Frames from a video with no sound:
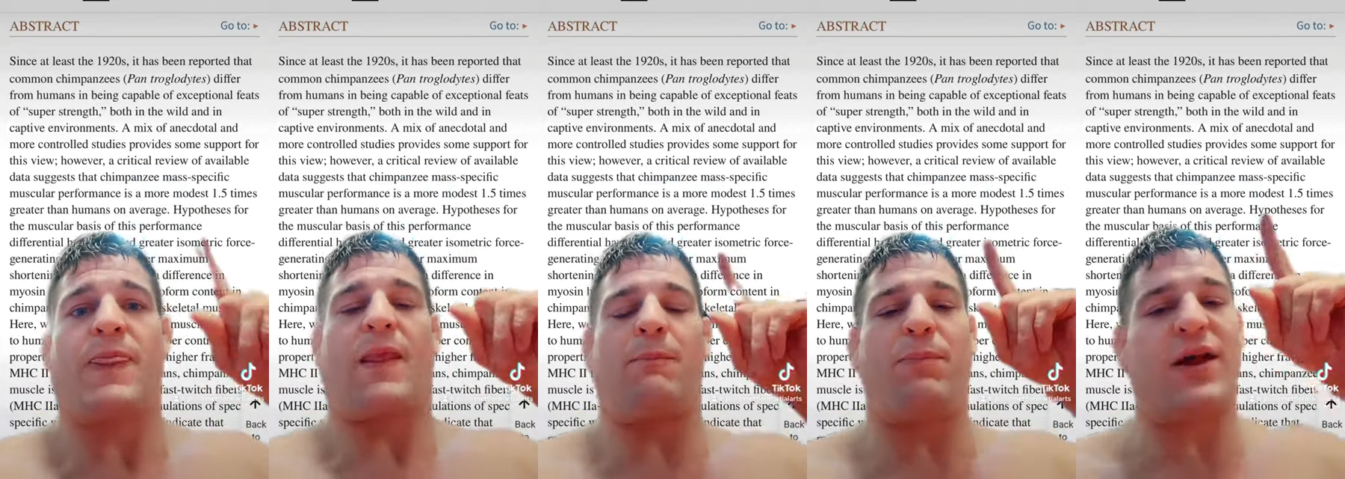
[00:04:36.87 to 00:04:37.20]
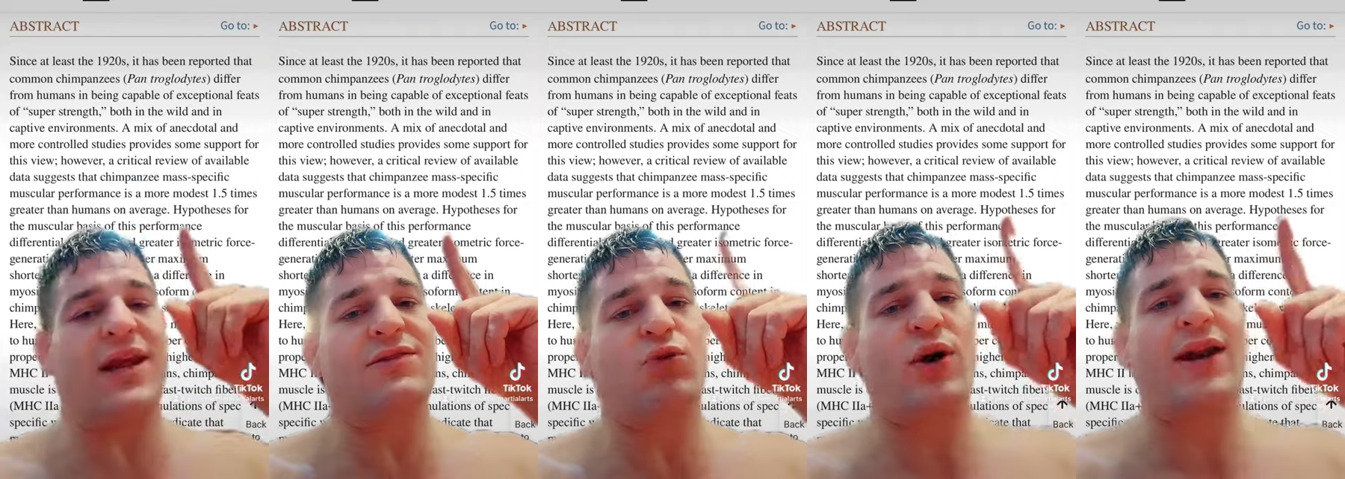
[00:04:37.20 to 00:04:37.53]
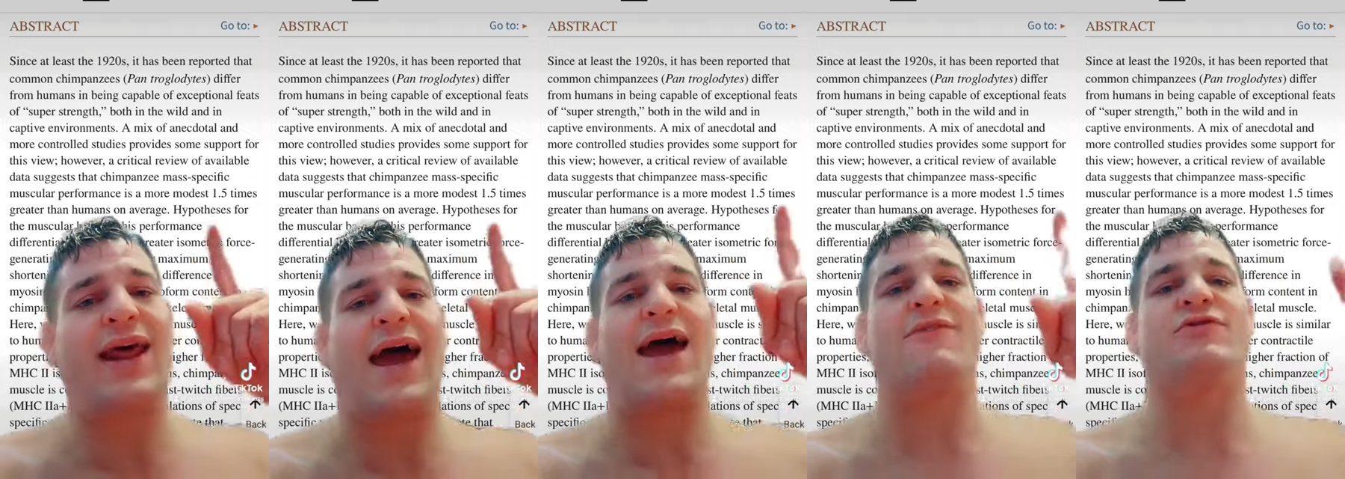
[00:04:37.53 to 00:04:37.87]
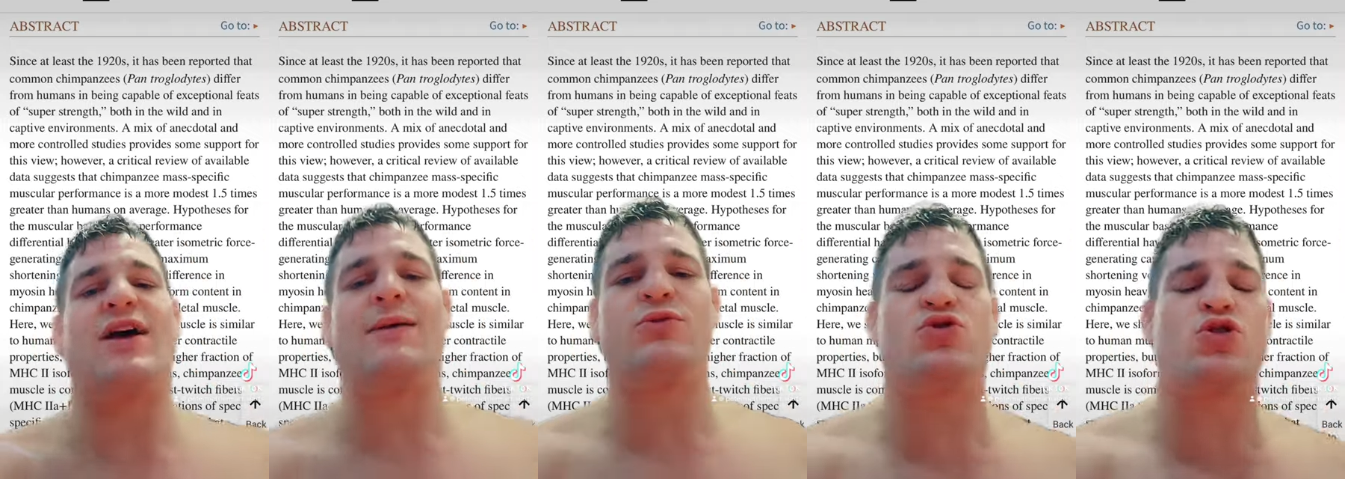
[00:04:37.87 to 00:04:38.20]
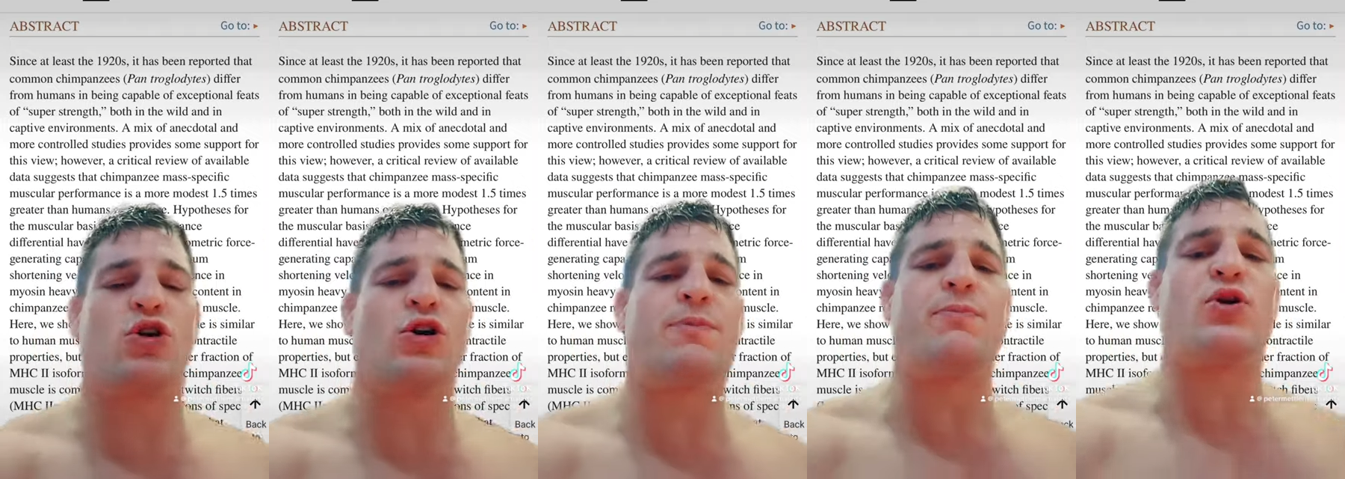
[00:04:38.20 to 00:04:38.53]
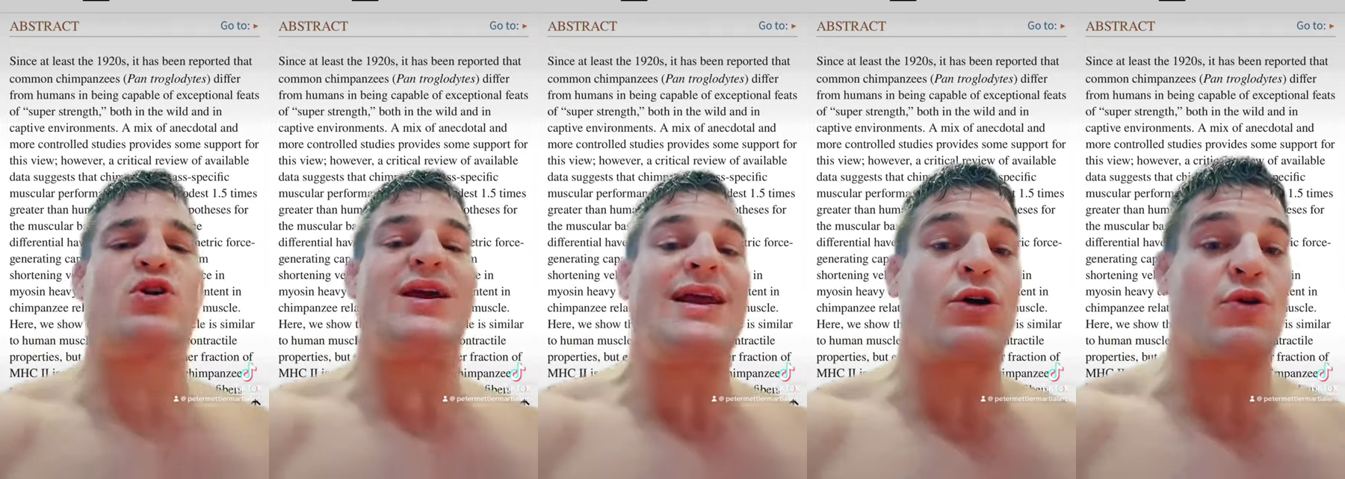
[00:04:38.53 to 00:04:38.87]
But he's 1.5 times stronger per
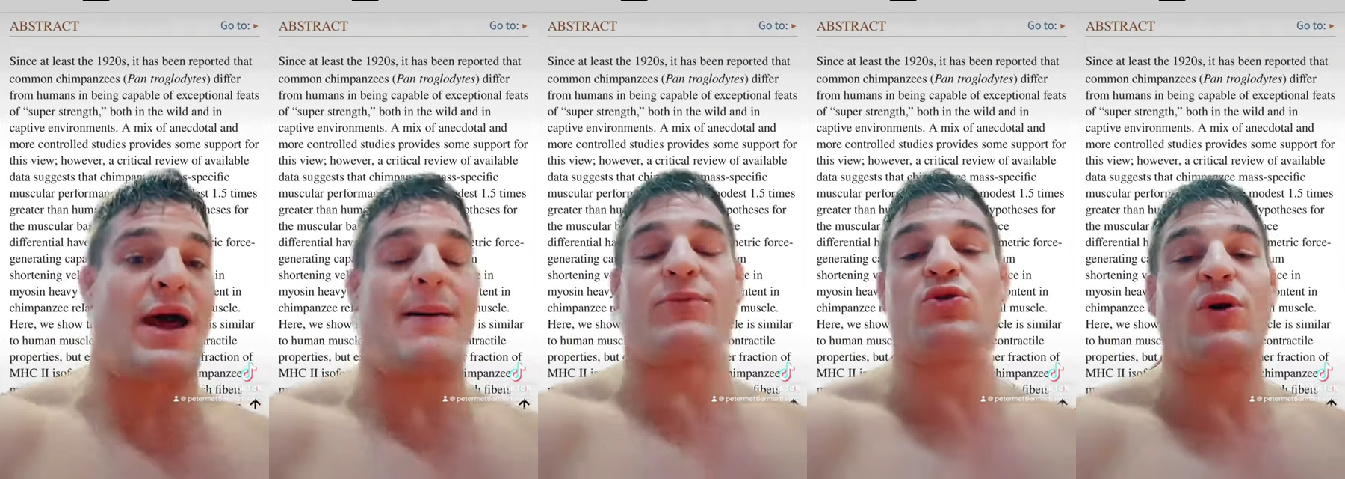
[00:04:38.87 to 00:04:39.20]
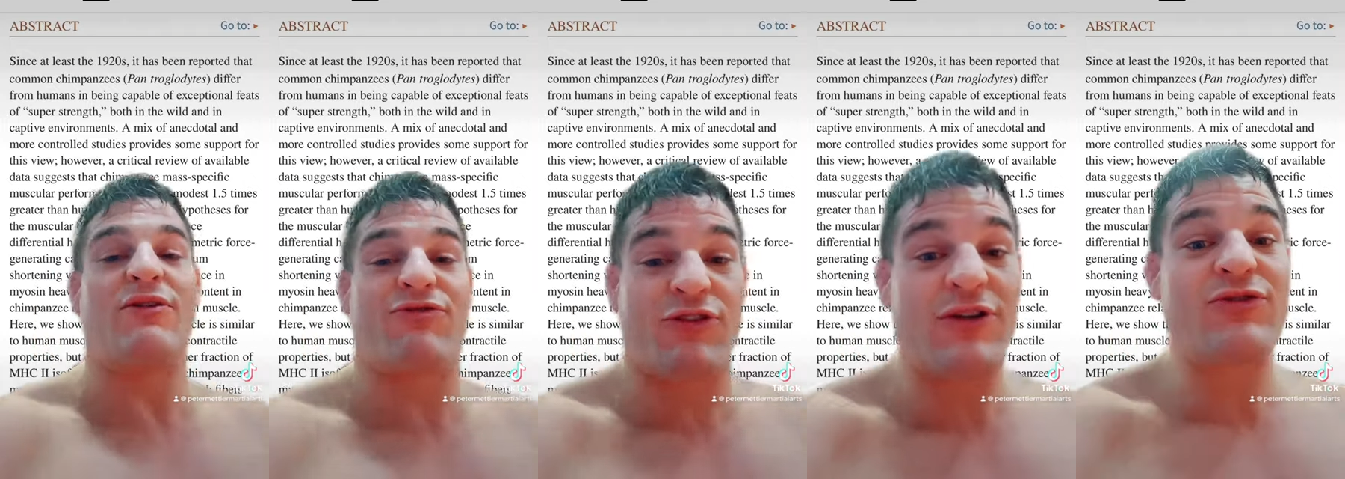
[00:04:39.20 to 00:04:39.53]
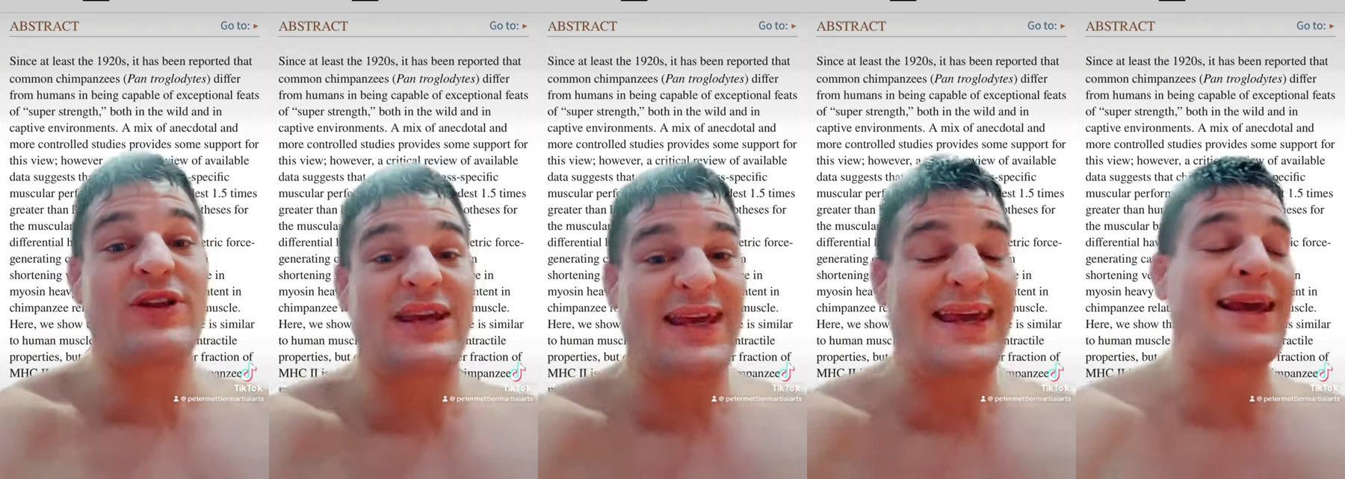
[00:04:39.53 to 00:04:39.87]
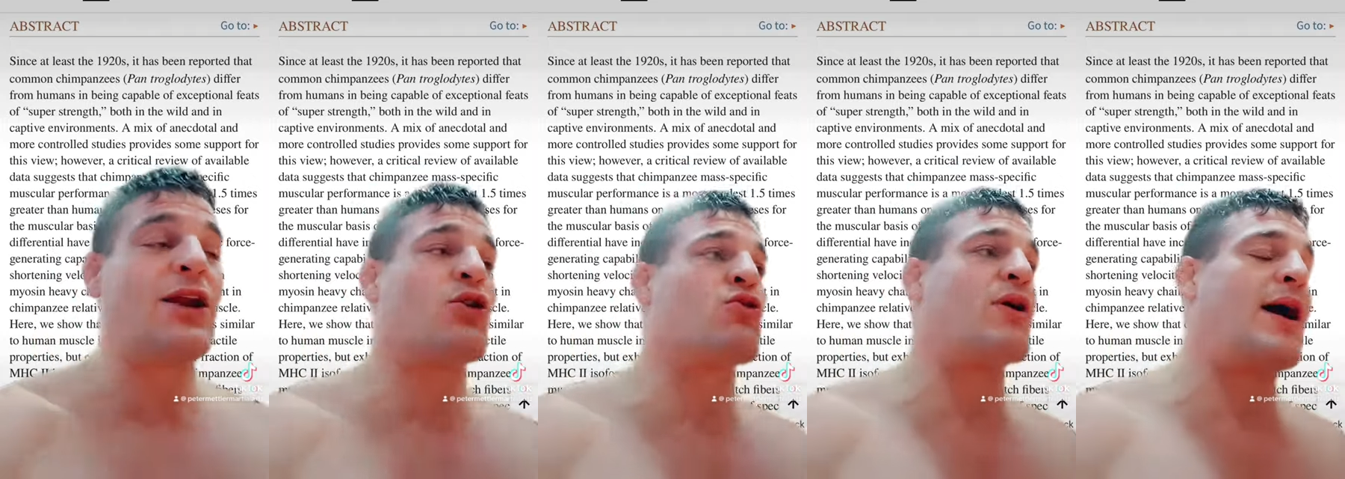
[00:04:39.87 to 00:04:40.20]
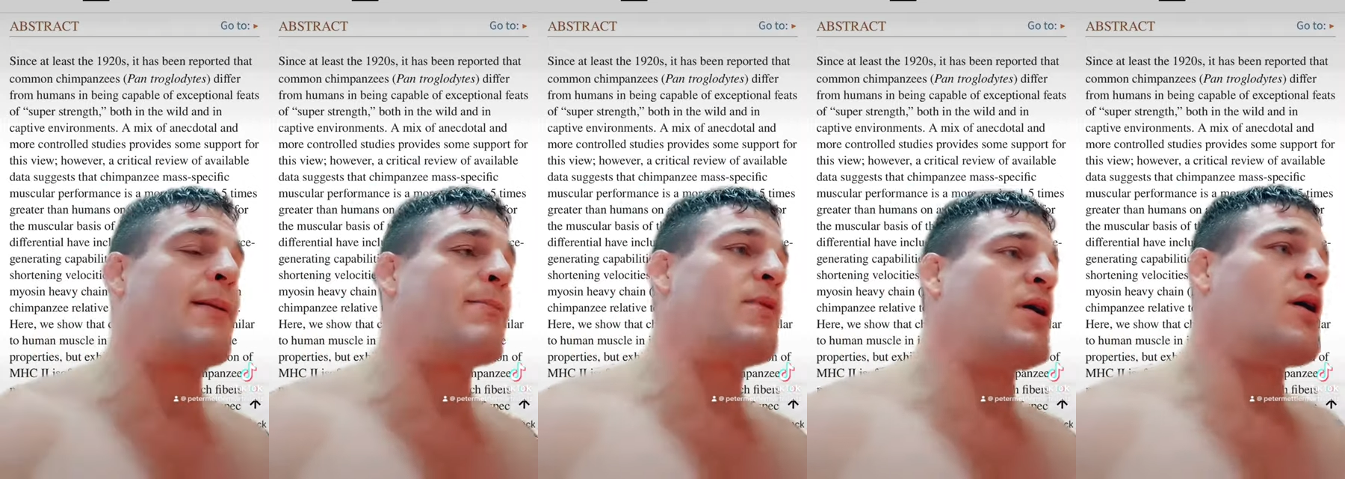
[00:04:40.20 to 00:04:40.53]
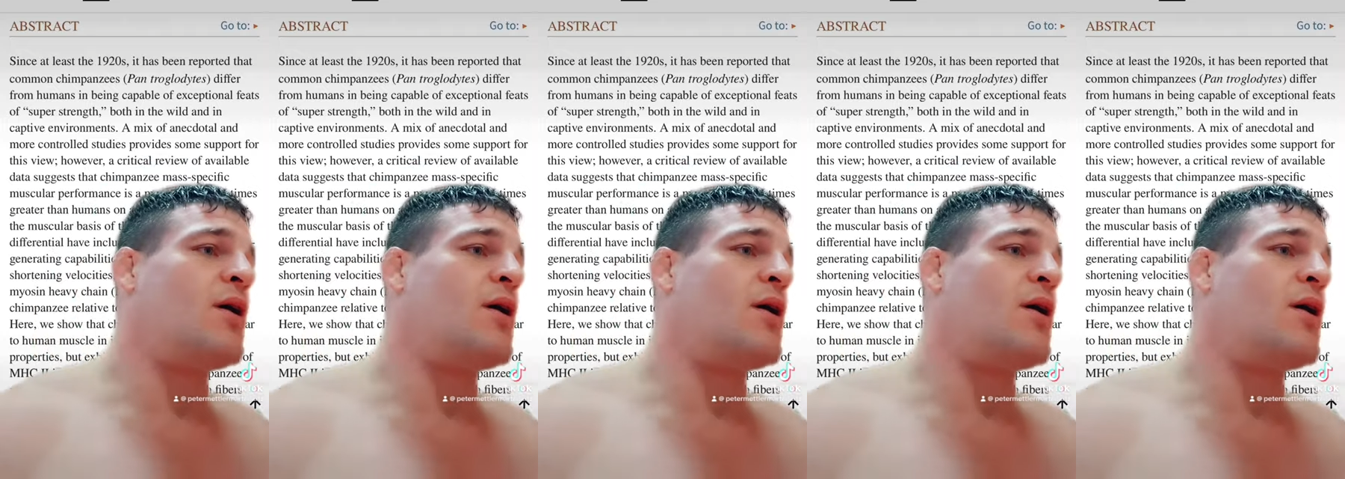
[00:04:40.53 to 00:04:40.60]
kilogram. So a 50 kilogram